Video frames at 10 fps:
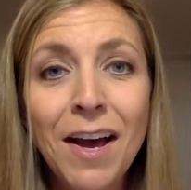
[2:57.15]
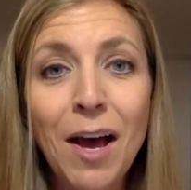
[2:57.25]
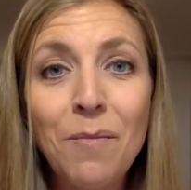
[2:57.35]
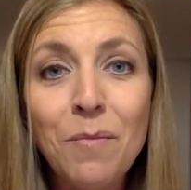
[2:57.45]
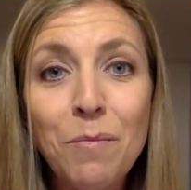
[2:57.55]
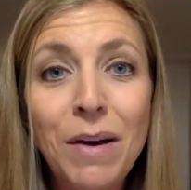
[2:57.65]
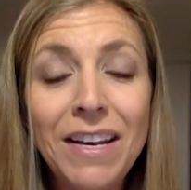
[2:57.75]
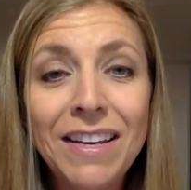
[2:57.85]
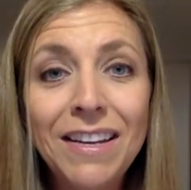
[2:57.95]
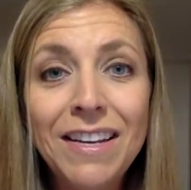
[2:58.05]

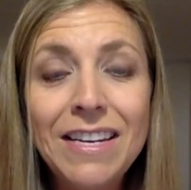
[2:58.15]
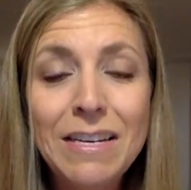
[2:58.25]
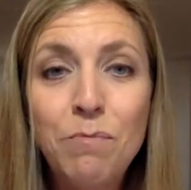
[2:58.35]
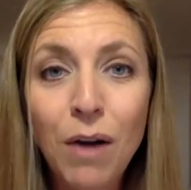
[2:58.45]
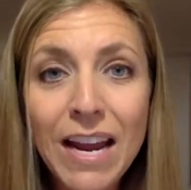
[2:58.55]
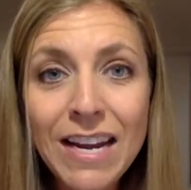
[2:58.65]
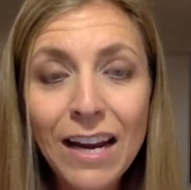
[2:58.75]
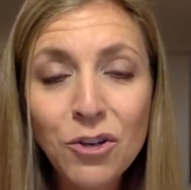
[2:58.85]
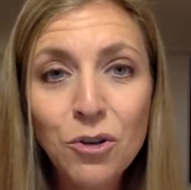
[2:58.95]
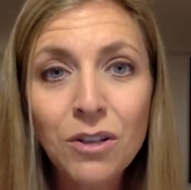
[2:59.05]
But bright
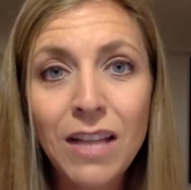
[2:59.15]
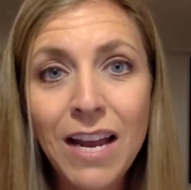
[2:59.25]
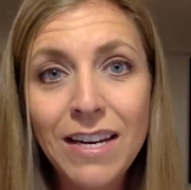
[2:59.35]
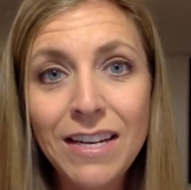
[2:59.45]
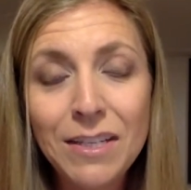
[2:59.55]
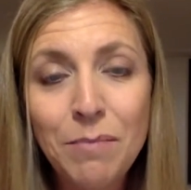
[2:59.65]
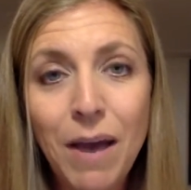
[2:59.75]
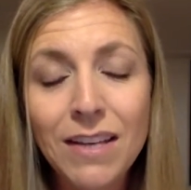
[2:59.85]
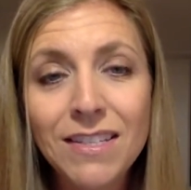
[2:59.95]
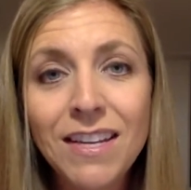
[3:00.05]
natural light is
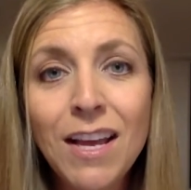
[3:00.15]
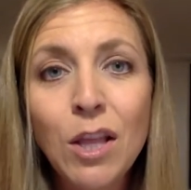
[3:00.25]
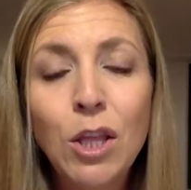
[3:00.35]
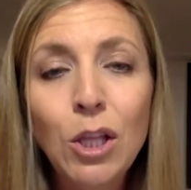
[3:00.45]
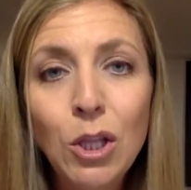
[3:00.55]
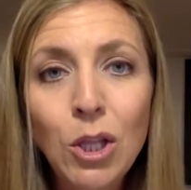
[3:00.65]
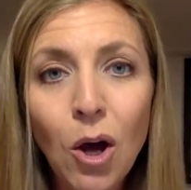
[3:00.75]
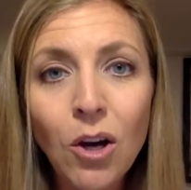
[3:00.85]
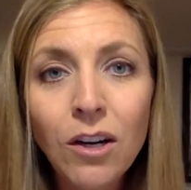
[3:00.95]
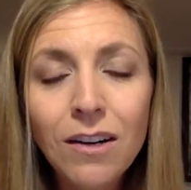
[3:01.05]
best. The
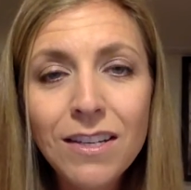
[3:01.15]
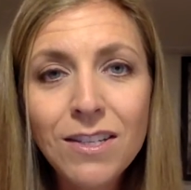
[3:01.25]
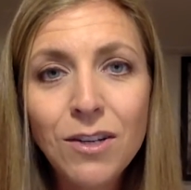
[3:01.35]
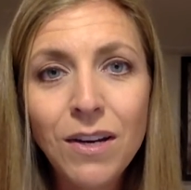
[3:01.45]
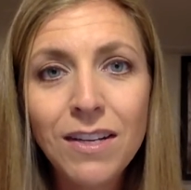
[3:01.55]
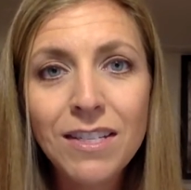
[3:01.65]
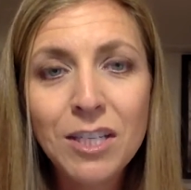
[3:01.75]
longer a student